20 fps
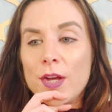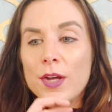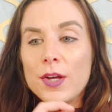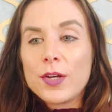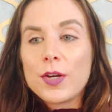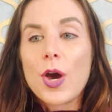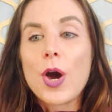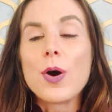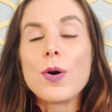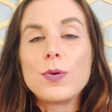
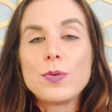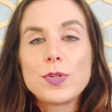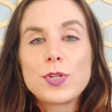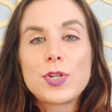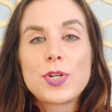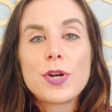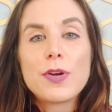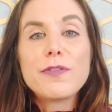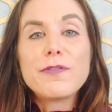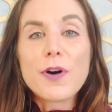
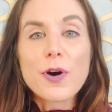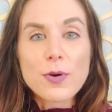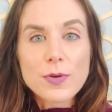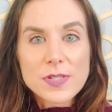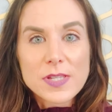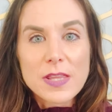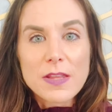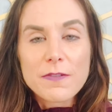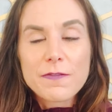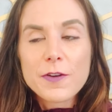coach
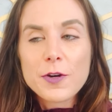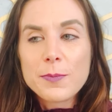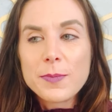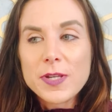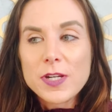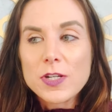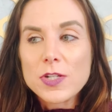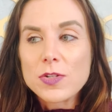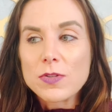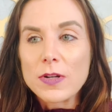folks in the film
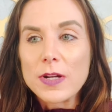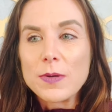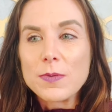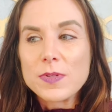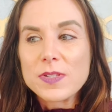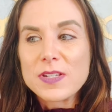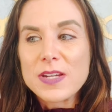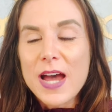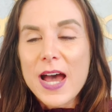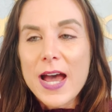industry
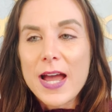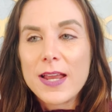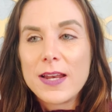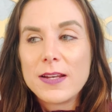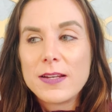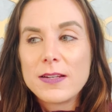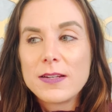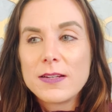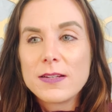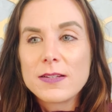was not
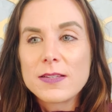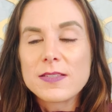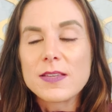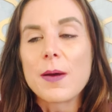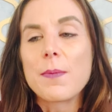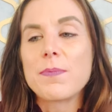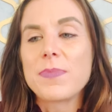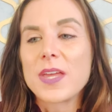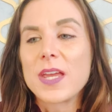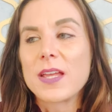
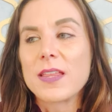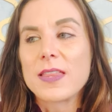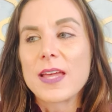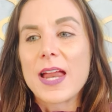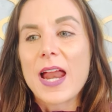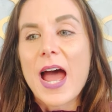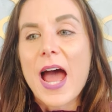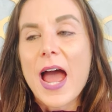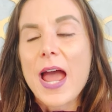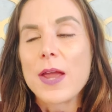something
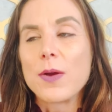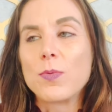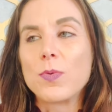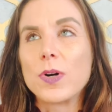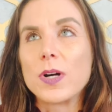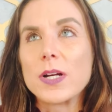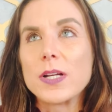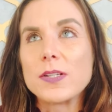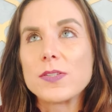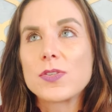that I
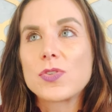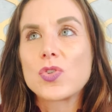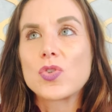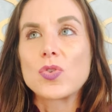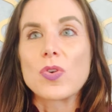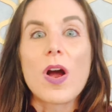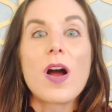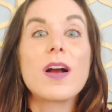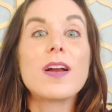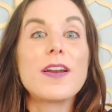was
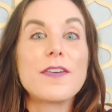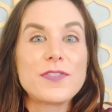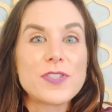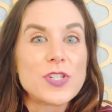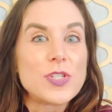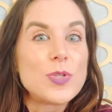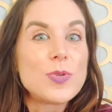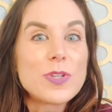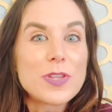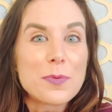strong enough to
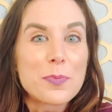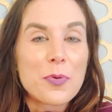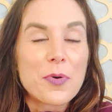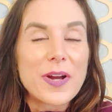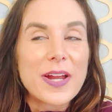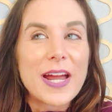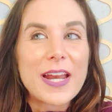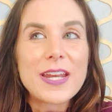do at the point.